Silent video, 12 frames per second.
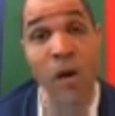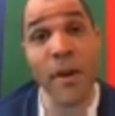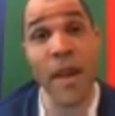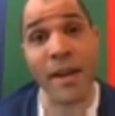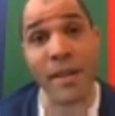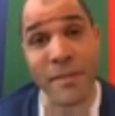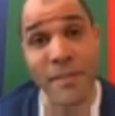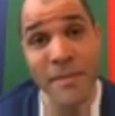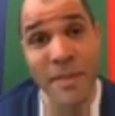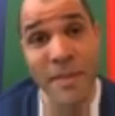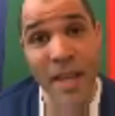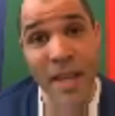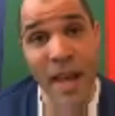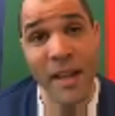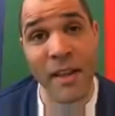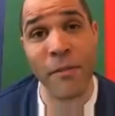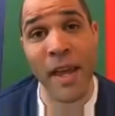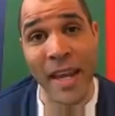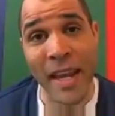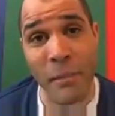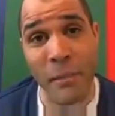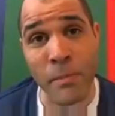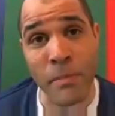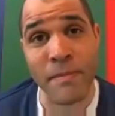Oh, yeah. Yeah, I love that
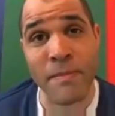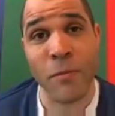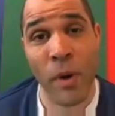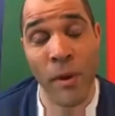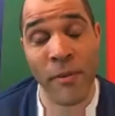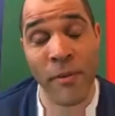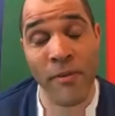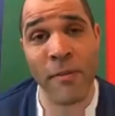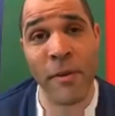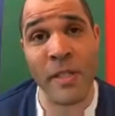game. One of my